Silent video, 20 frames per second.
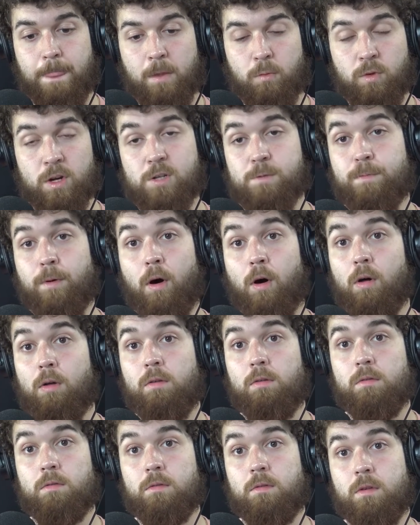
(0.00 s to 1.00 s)
Rich
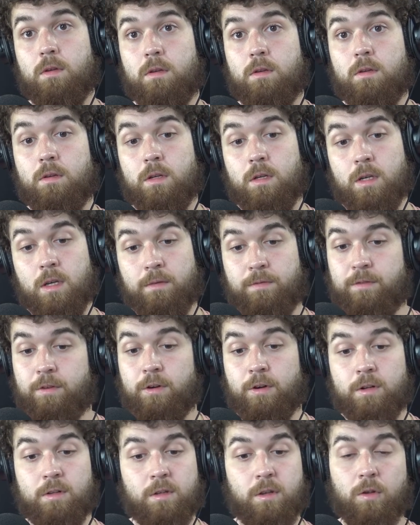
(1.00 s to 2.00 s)
Paul. If
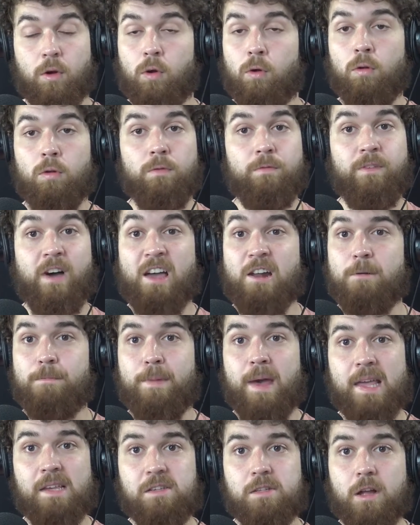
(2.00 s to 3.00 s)
you're into the whole fighter
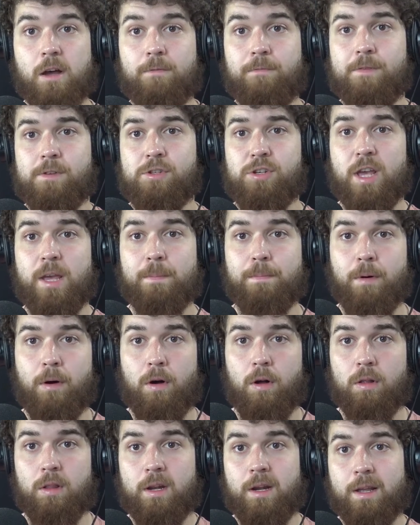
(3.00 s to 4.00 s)
pay stuff with Jake
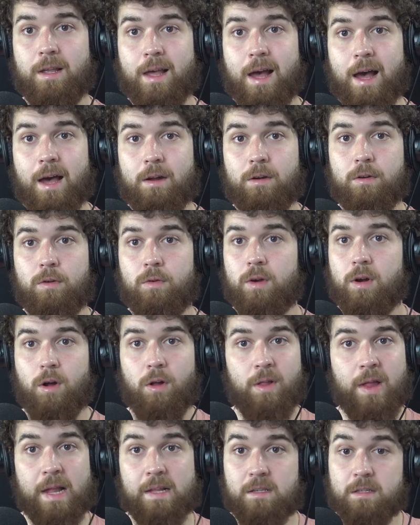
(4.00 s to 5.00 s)
Paul and Ngannou and
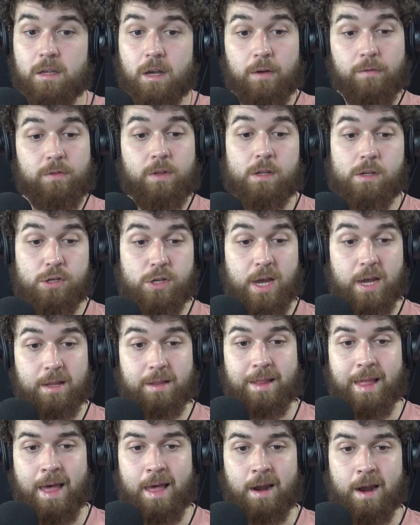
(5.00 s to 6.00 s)
all that stuff, then
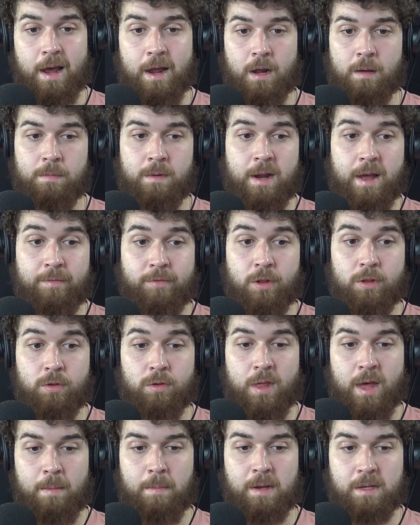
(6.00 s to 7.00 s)
check that out. I'm going to have to do
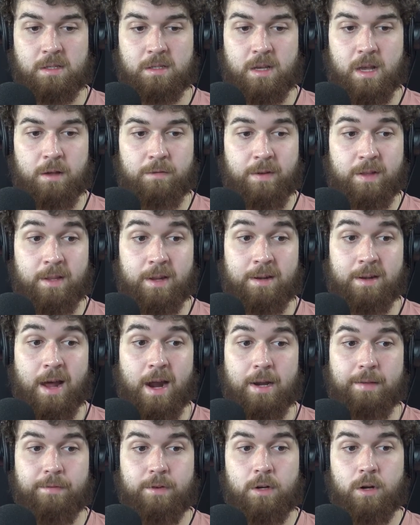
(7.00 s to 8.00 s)
that myself. I did
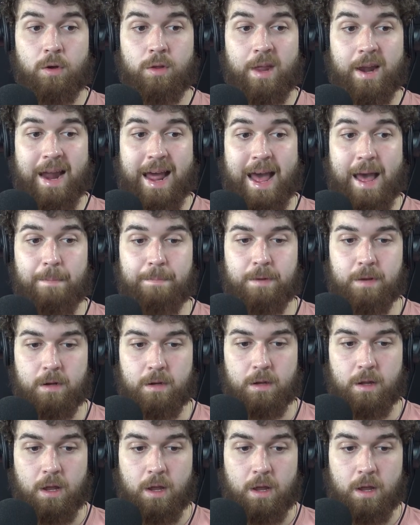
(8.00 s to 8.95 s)
not even know that happened.